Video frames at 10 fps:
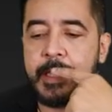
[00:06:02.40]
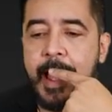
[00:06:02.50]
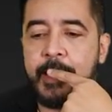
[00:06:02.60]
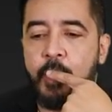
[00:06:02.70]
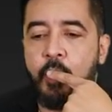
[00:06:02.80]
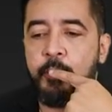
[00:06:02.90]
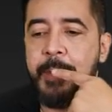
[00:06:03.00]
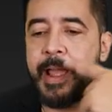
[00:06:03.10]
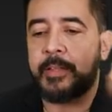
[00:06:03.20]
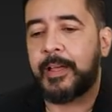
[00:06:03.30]
kind of
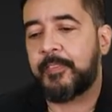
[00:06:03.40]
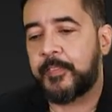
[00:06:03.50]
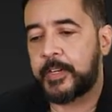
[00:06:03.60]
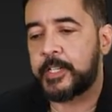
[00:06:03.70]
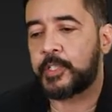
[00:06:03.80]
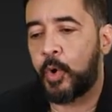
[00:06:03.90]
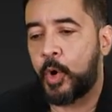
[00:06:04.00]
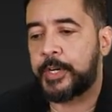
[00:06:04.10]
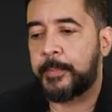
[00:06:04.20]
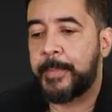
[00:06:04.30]
band, a first
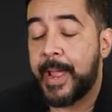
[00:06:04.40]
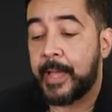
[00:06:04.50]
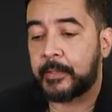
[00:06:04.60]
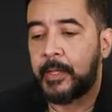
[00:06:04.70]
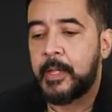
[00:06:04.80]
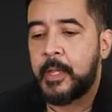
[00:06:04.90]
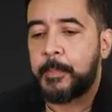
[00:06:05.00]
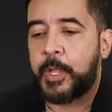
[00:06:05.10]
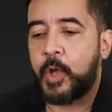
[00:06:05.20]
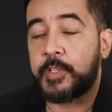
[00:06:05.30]
order band,
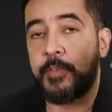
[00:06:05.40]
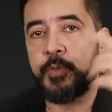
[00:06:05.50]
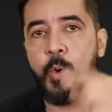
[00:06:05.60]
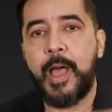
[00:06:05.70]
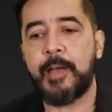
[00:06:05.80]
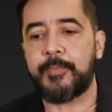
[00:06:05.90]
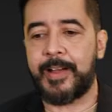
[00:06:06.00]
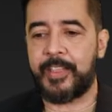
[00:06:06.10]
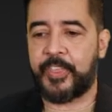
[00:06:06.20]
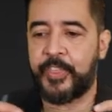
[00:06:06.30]
because if you have
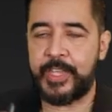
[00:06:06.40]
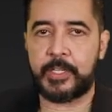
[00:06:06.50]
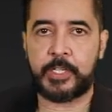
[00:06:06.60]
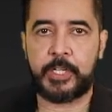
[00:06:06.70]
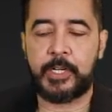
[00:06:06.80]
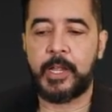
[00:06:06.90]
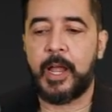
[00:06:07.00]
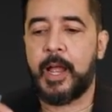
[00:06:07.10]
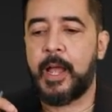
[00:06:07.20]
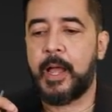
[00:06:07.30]
a thinner
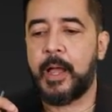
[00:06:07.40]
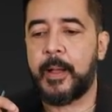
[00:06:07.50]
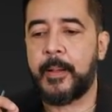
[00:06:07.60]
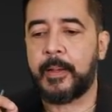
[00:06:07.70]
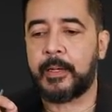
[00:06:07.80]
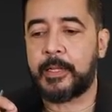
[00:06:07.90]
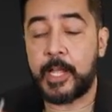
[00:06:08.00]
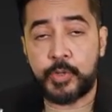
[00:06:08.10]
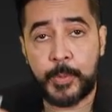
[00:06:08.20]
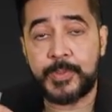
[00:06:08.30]

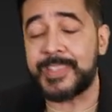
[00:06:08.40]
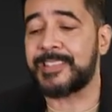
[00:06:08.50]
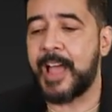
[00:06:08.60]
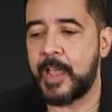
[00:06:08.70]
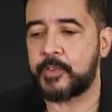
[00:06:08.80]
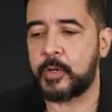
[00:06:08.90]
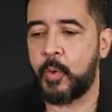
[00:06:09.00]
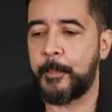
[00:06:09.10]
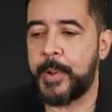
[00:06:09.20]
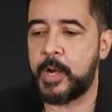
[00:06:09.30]
lateral incisor
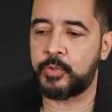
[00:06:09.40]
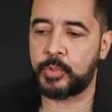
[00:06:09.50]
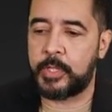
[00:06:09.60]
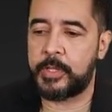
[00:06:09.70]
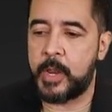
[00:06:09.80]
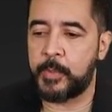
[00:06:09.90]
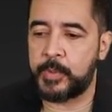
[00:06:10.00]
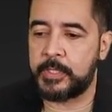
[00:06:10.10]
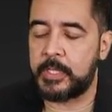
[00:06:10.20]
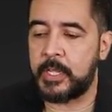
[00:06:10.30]
compared to the
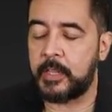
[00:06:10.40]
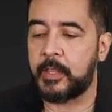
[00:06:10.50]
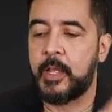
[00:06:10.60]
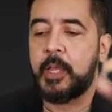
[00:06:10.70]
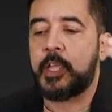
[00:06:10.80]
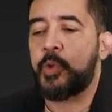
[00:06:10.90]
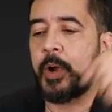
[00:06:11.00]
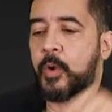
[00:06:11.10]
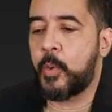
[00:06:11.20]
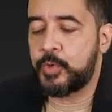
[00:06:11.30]
neighboring teeth, you
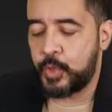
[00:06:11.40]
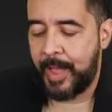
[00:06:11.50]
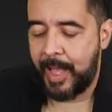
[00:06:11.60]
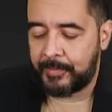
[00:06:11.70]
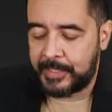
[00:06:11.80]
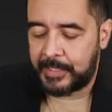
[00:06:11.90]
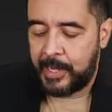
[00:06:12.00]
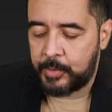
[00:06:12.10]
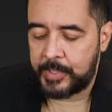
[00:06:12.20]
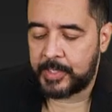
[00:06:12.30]
are going to have this
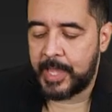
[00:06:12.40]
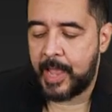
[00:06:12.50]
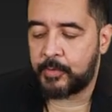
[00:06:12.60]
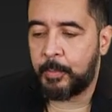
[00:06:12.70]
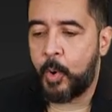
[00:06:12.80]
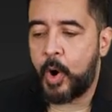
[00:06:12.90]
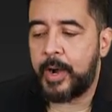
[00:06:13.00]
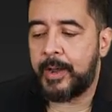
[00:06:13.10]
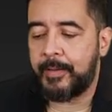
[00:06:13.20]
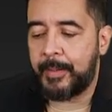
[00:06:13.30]
lateral incisor
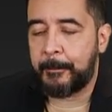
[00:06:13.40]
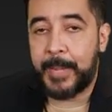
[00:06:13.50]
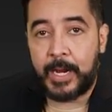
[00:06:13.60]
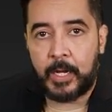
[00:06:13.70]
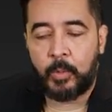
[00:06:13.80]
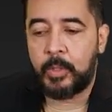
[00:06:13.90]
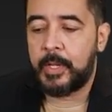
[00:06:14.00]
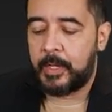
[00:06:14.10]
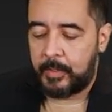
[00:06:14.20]
more buccal.